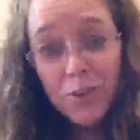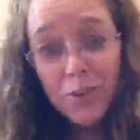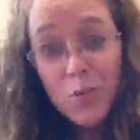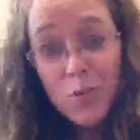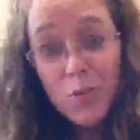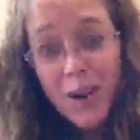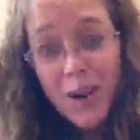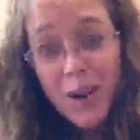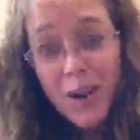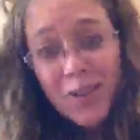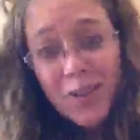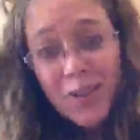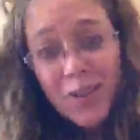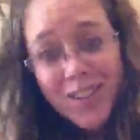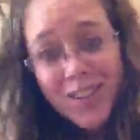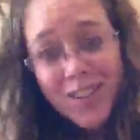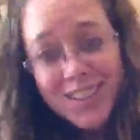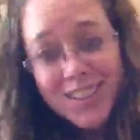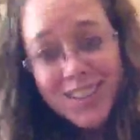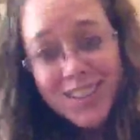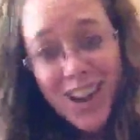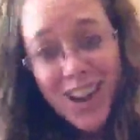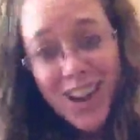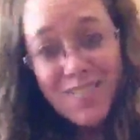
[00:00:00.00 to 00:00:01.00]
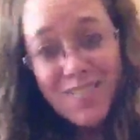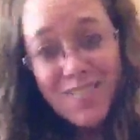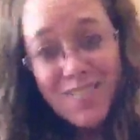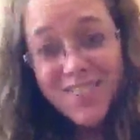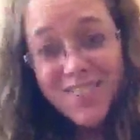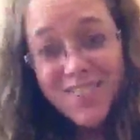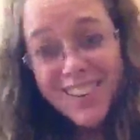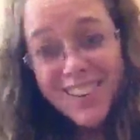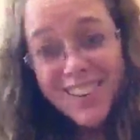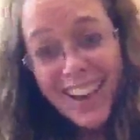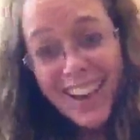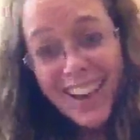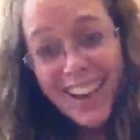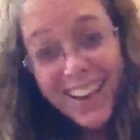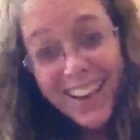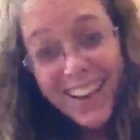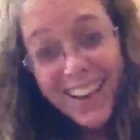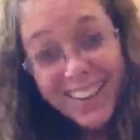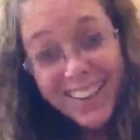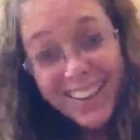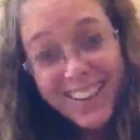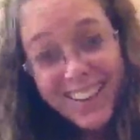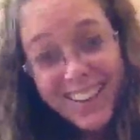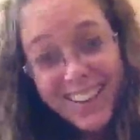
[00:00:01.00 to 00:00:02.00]
to wear around the top of her head.
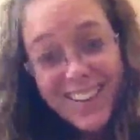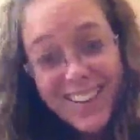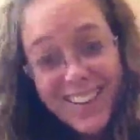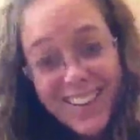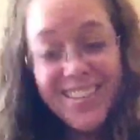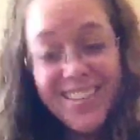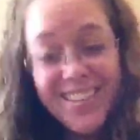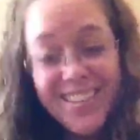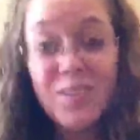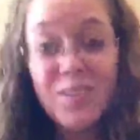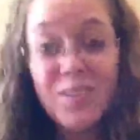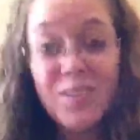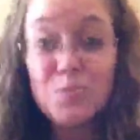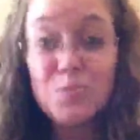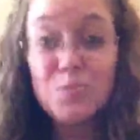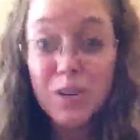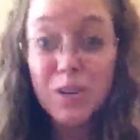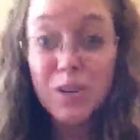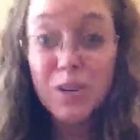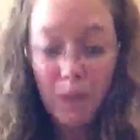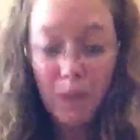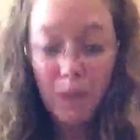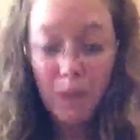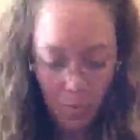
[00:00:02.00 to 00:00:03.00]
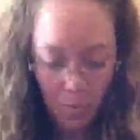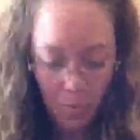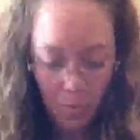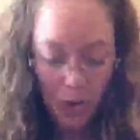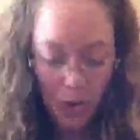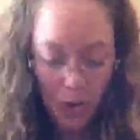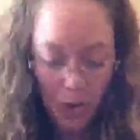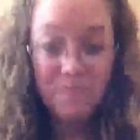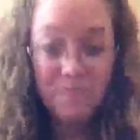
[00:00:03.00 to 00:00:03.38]
That was real popcorn.